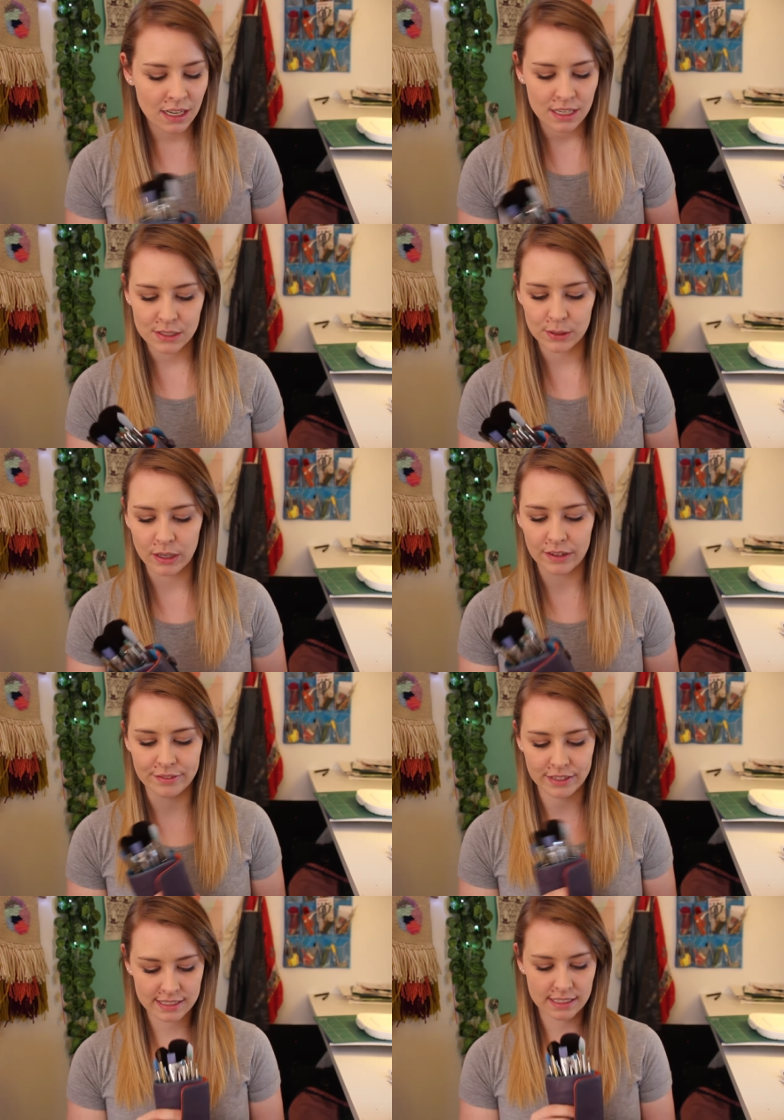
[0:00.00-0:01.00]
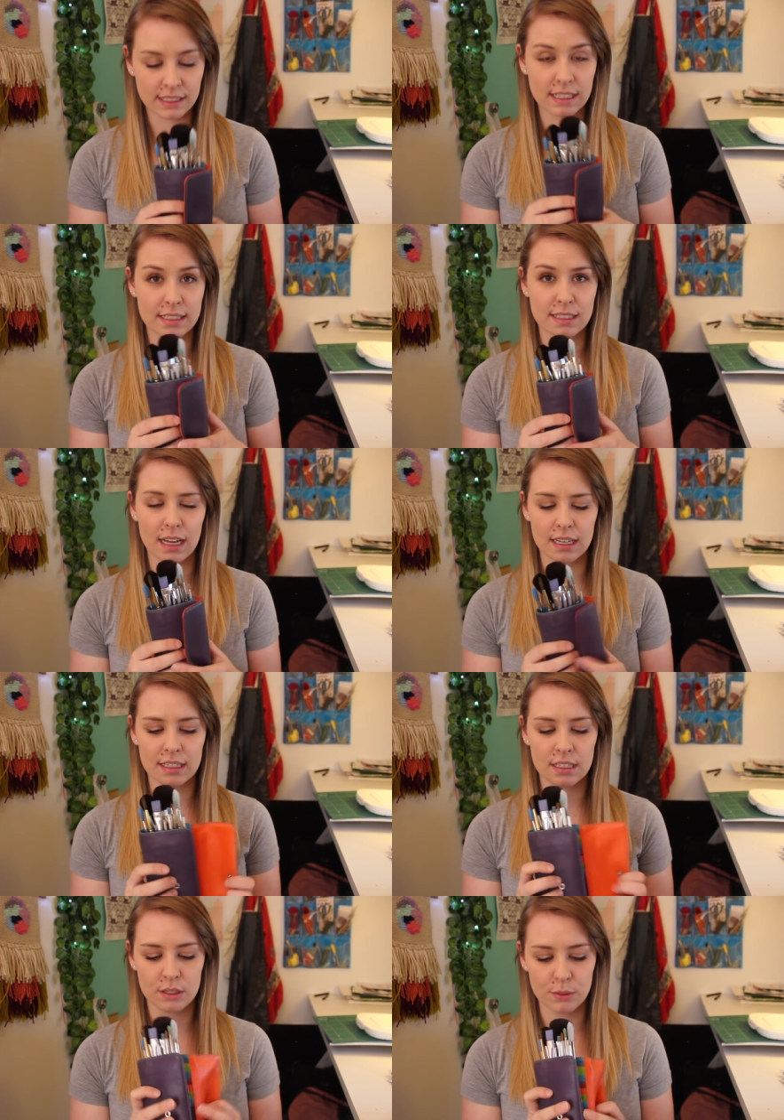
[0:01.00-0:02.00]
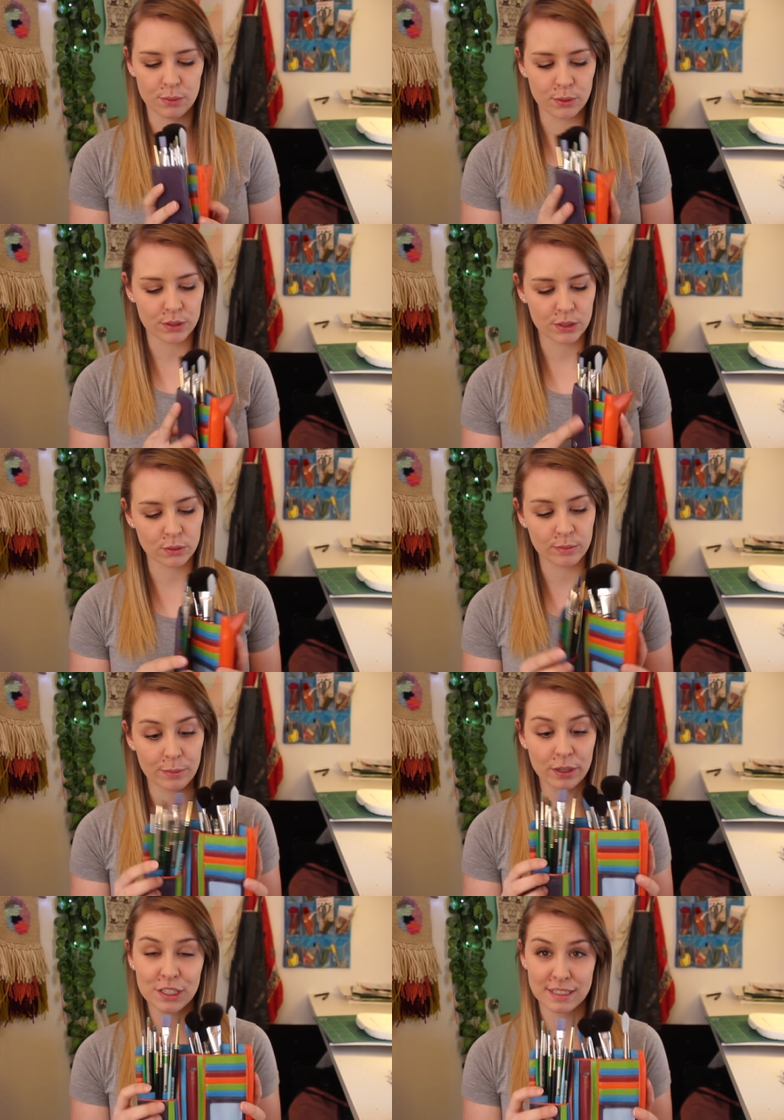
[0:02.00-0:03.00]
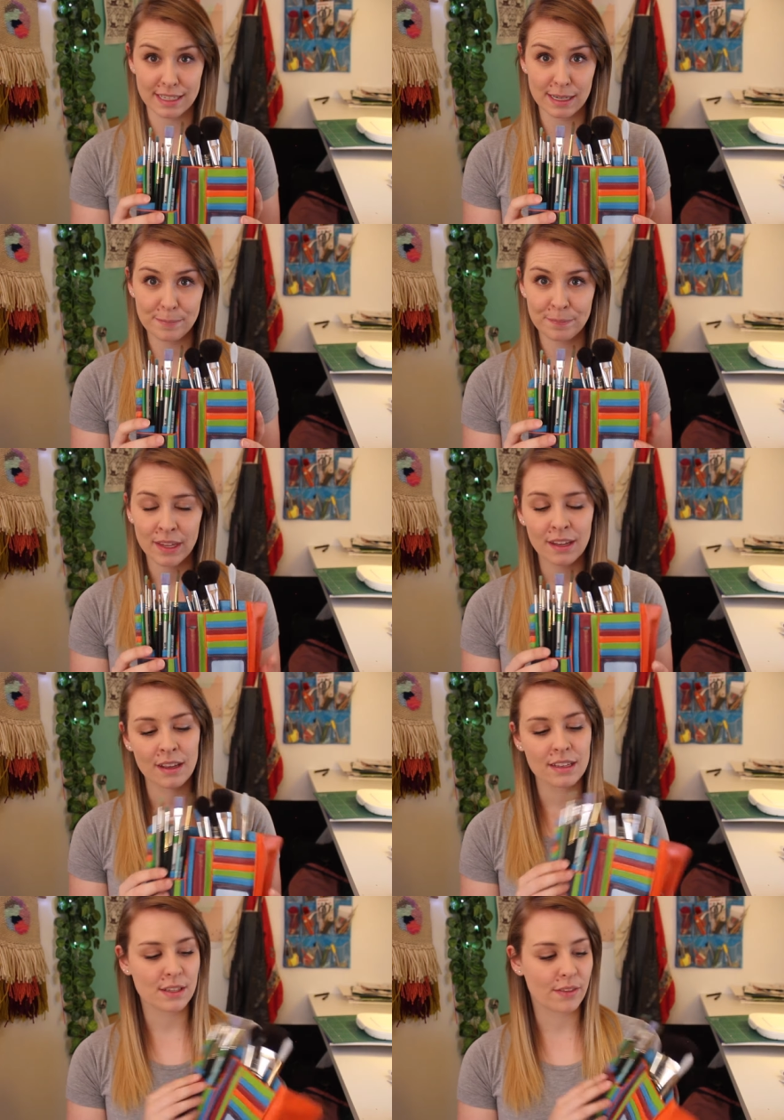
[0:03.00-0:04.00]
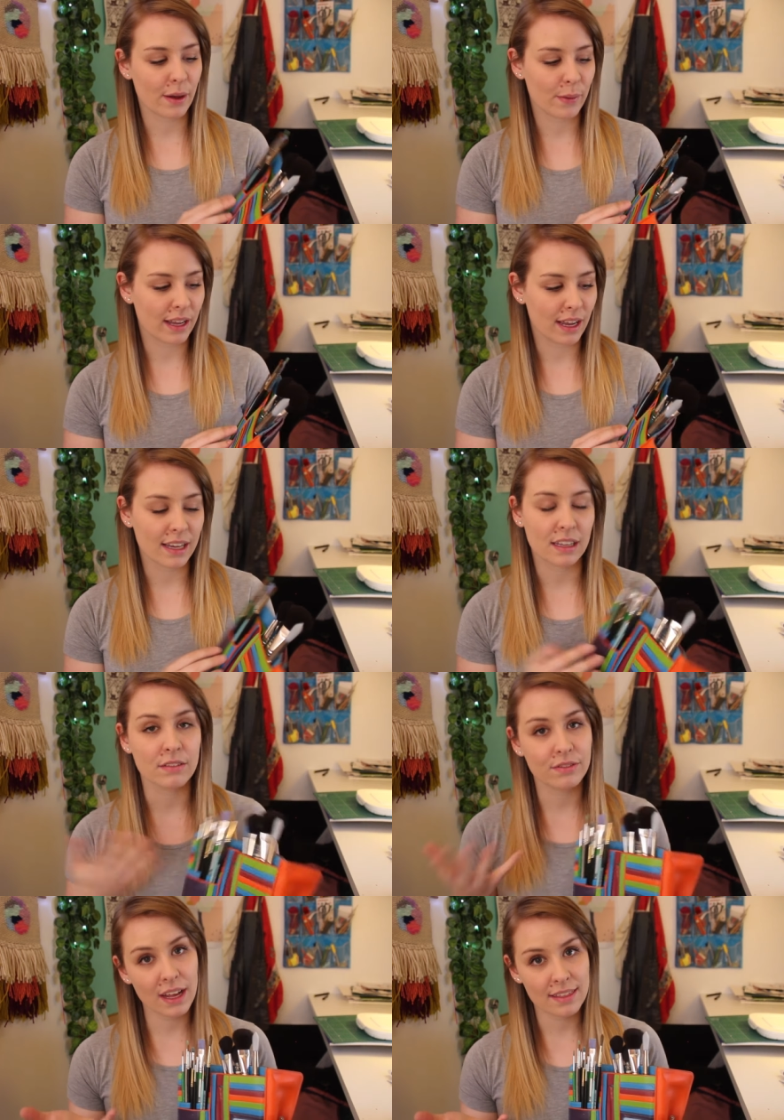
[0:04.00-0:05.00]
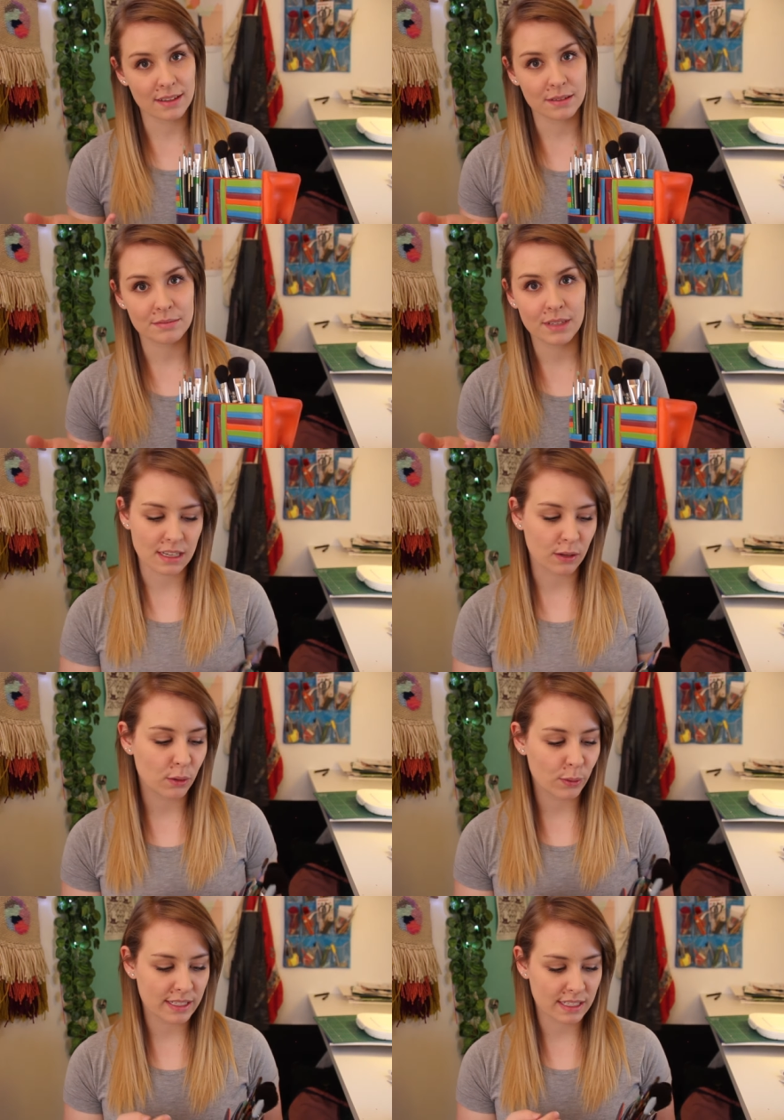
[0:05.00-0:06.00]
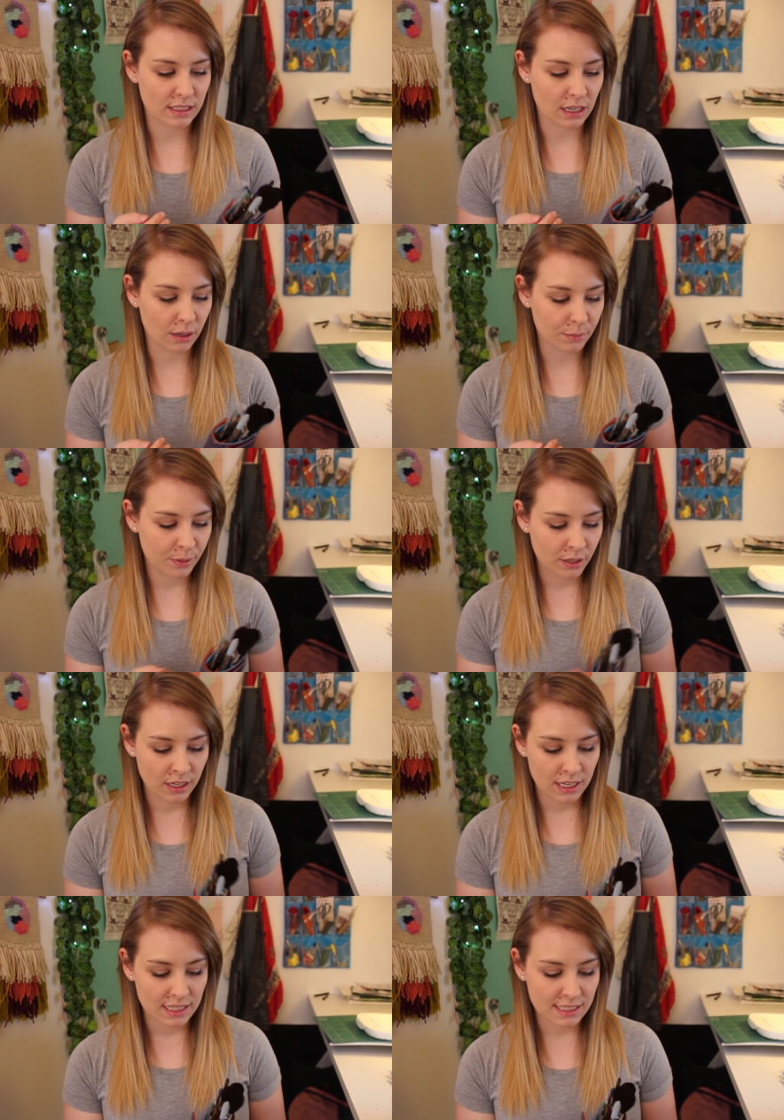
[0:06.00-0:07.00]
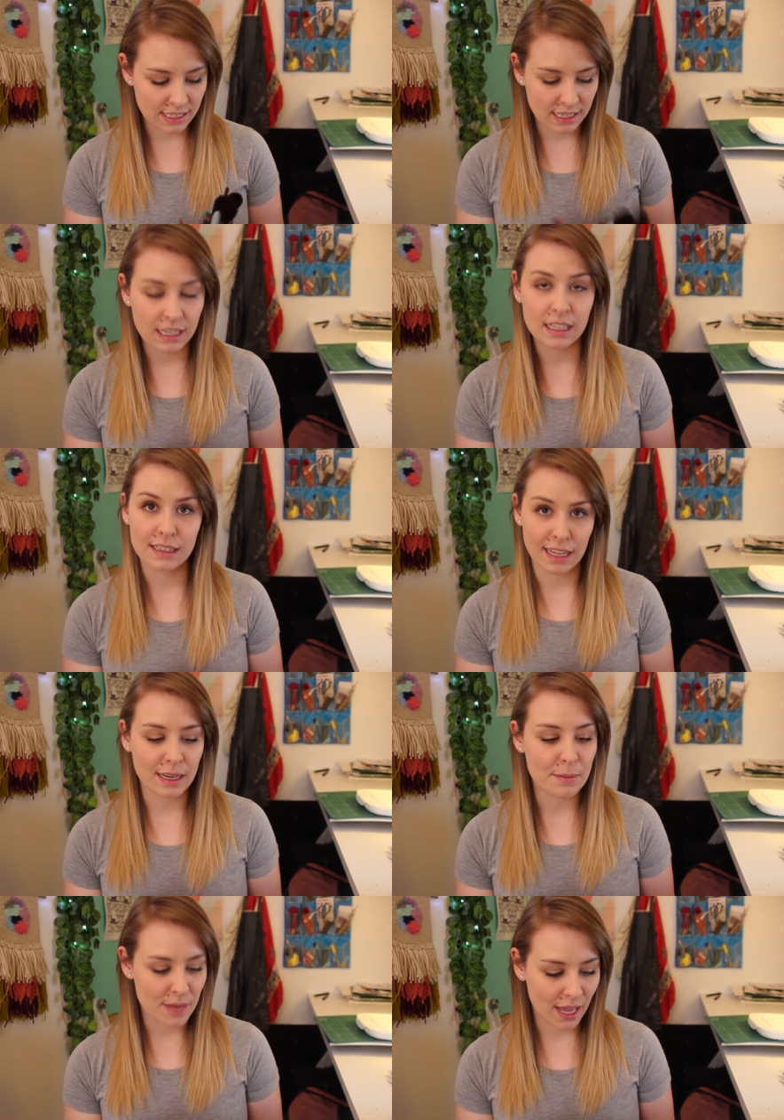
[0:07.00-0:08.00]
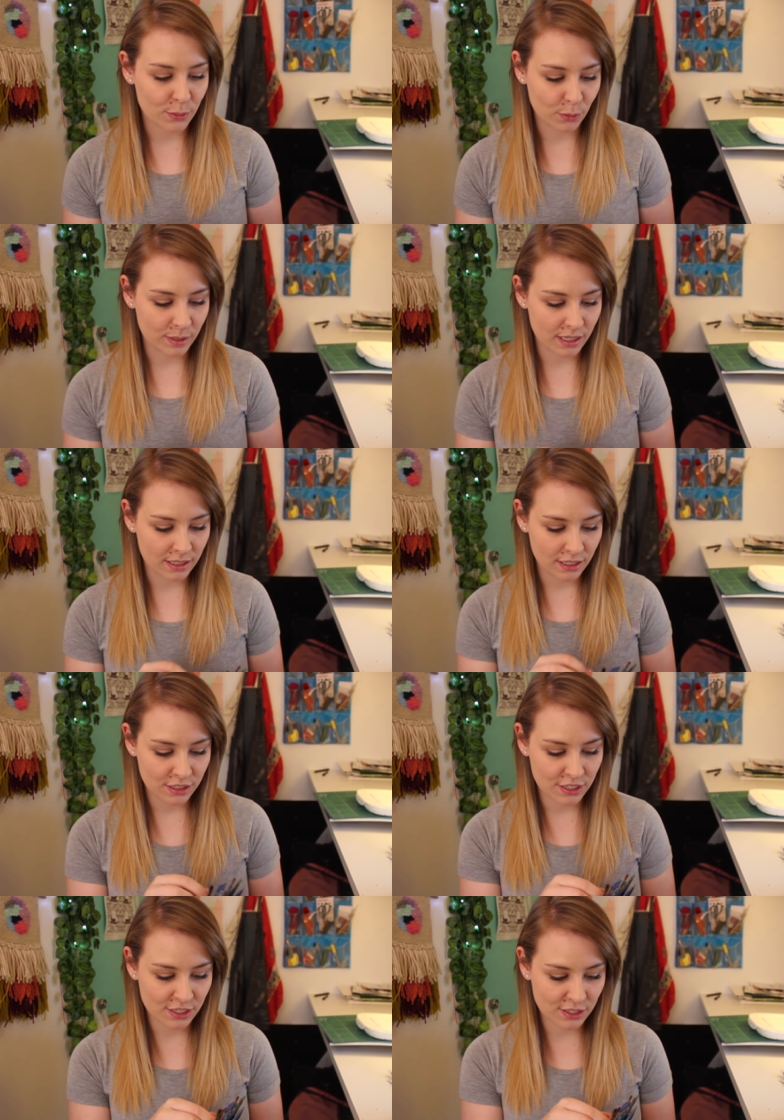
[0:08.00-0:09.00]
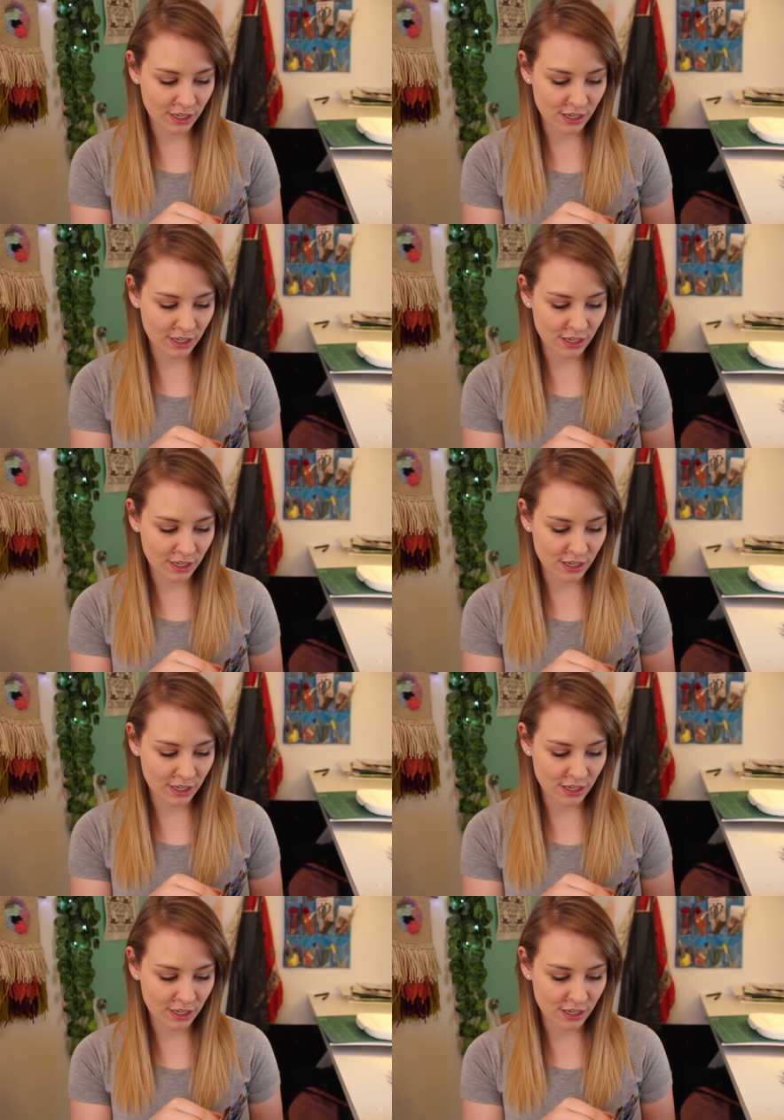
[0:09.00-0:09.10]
So I've recently decided to put all my brushes in it so that way I can find them. I'll always end up digging like a madwoman, just